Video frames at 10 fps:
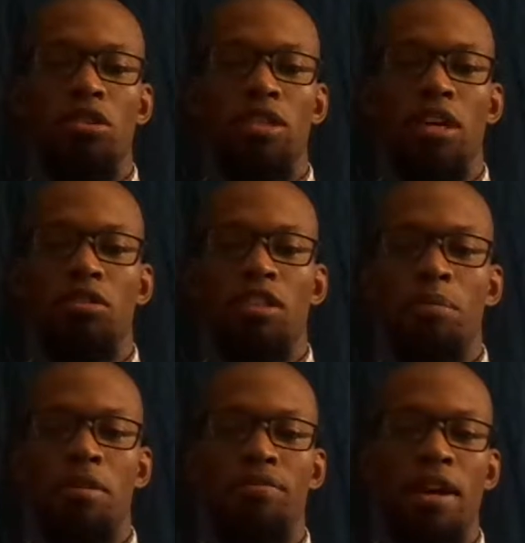cells can
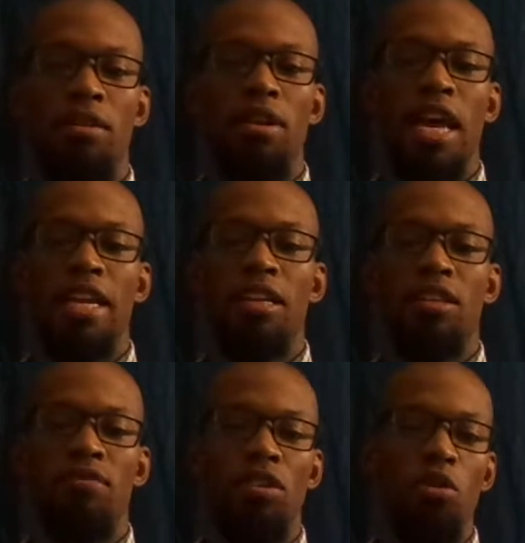be found lining the
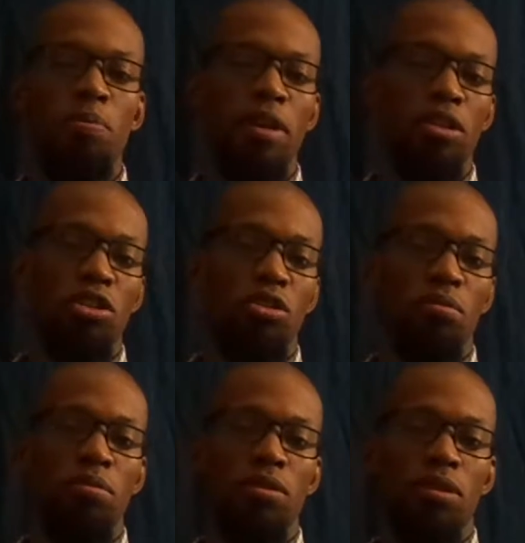fallopian
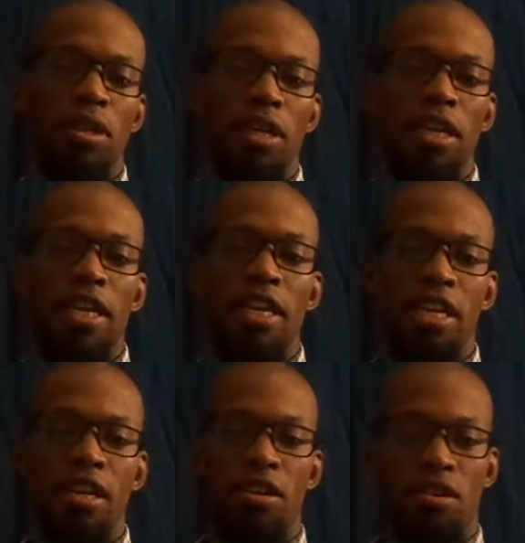tubes.
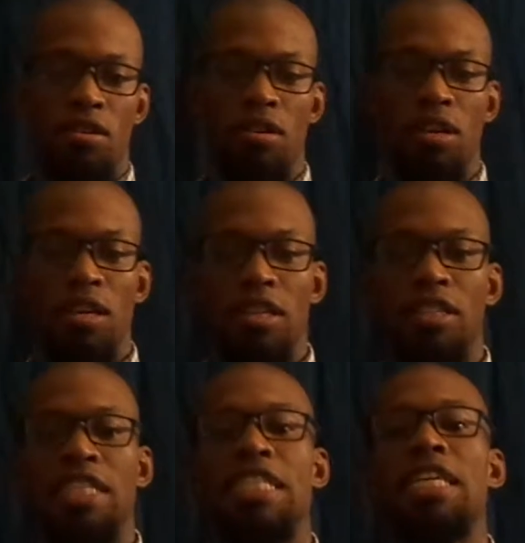Here,
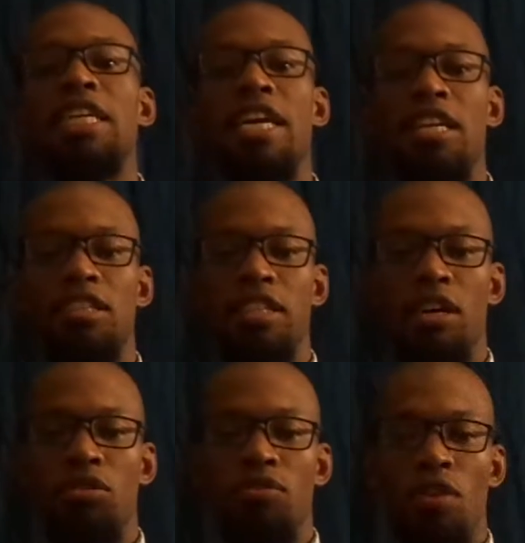ciliated
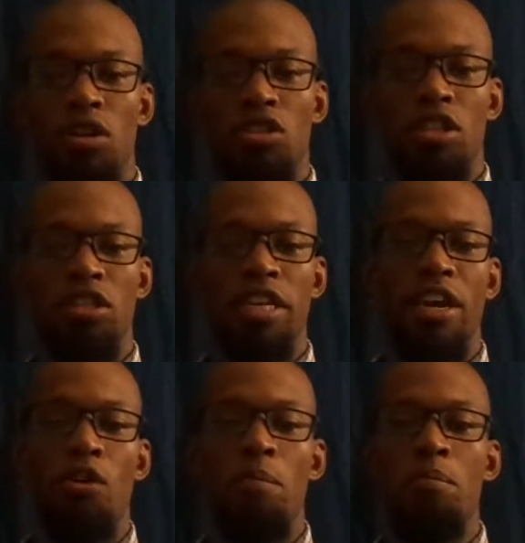cells function to
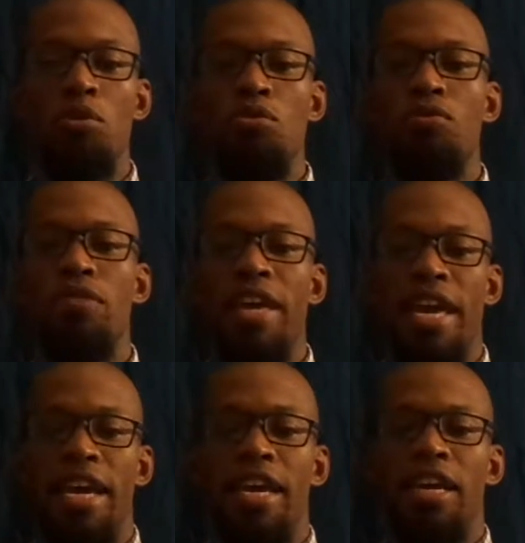help move the
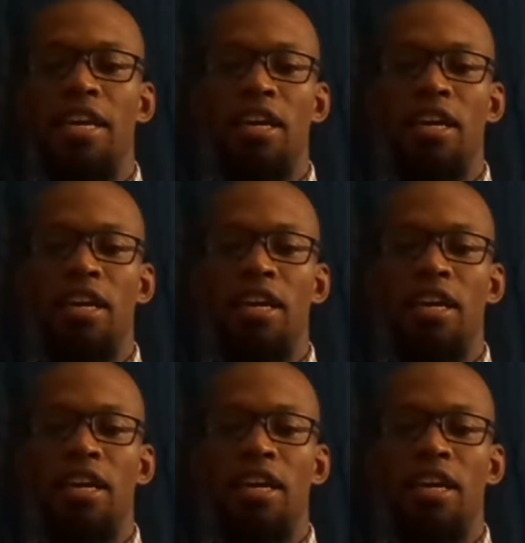egg